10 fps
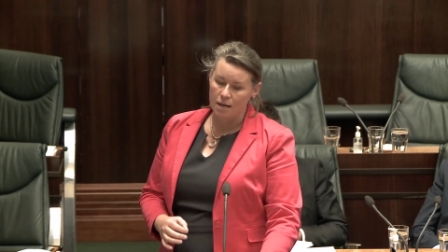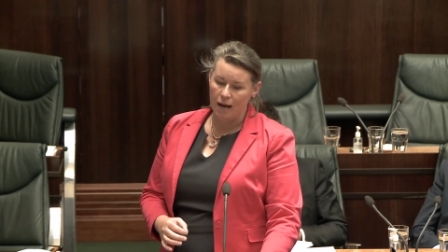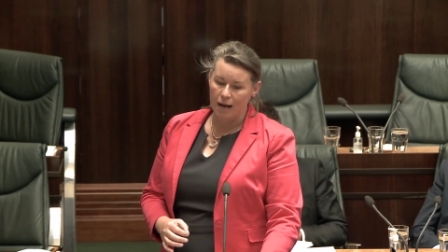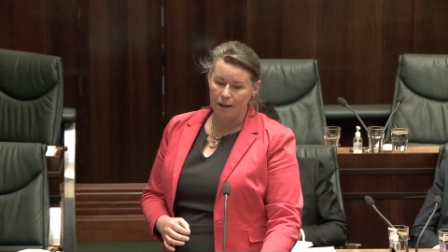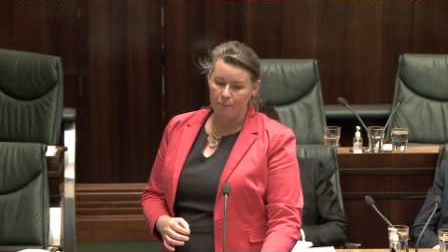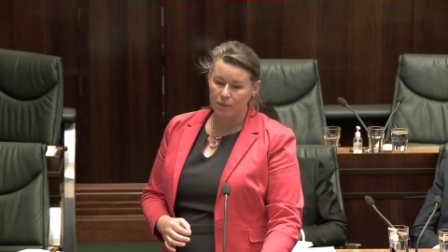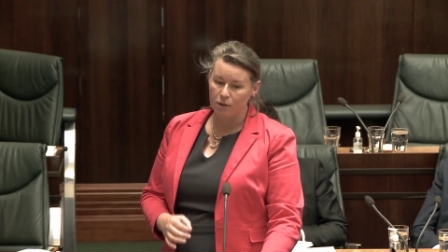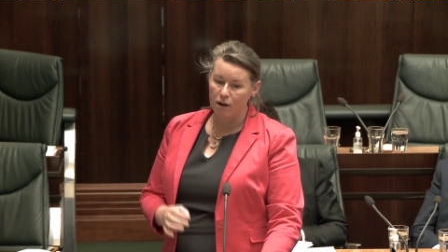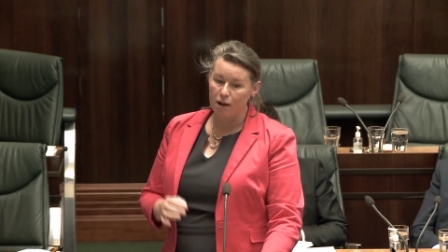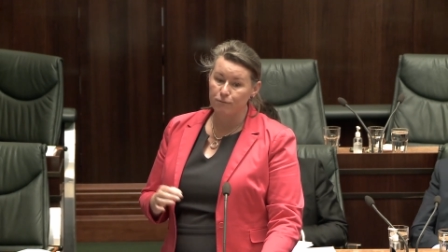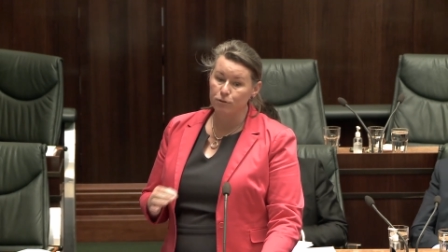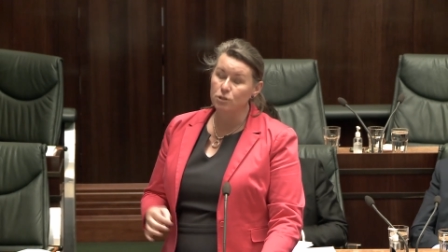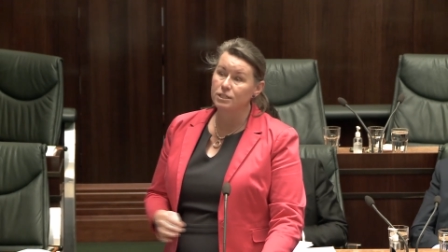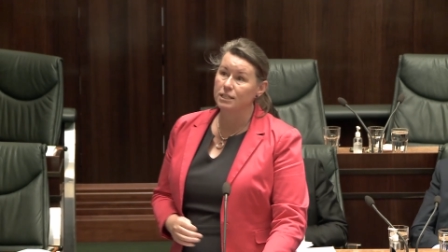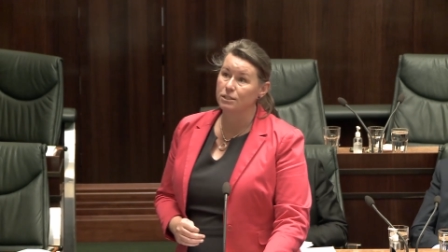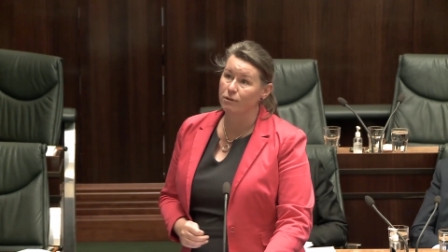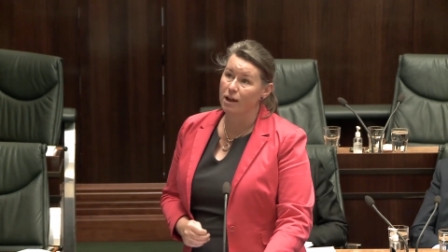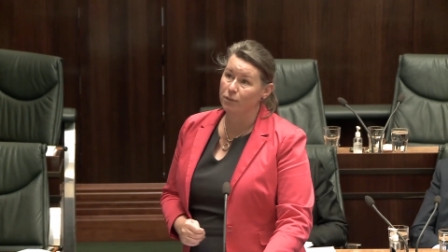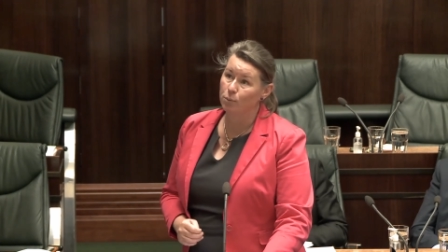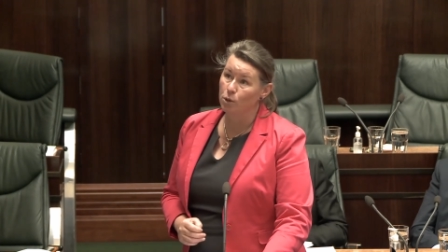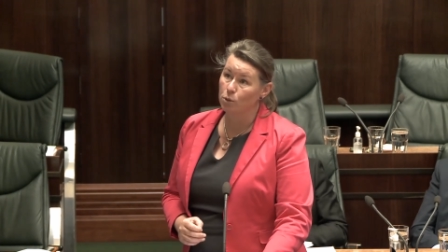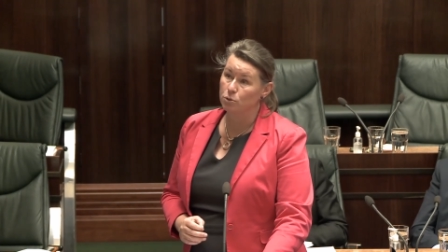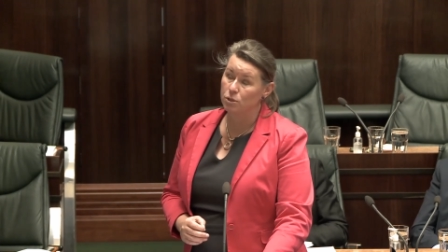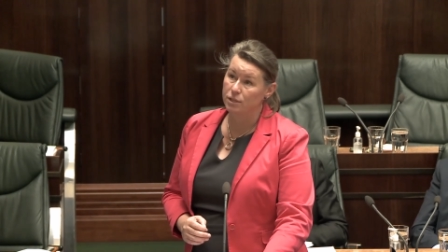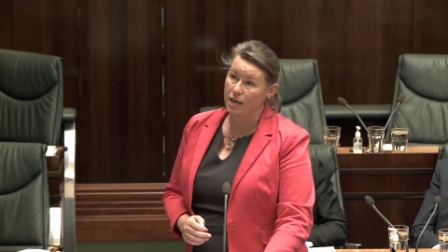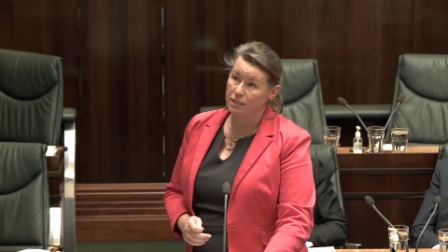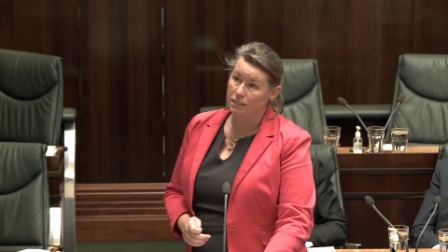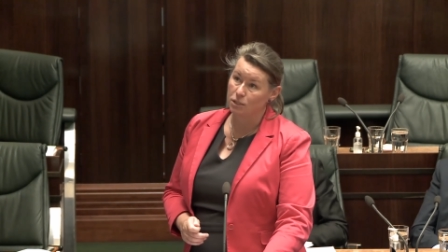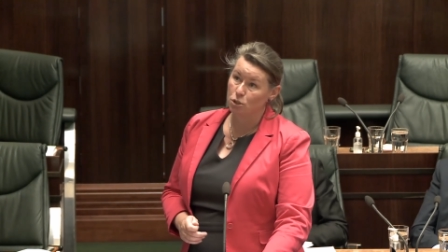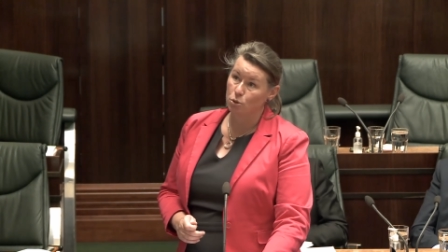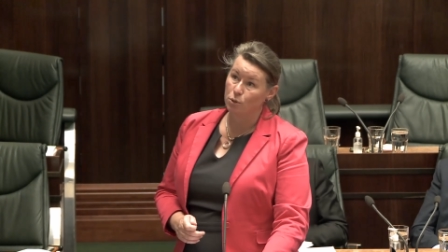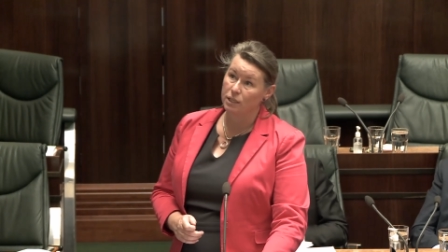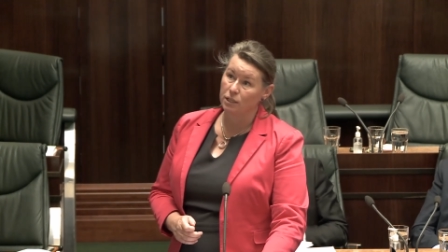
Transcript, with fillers: Uh, there are a few cities around the world that enjoy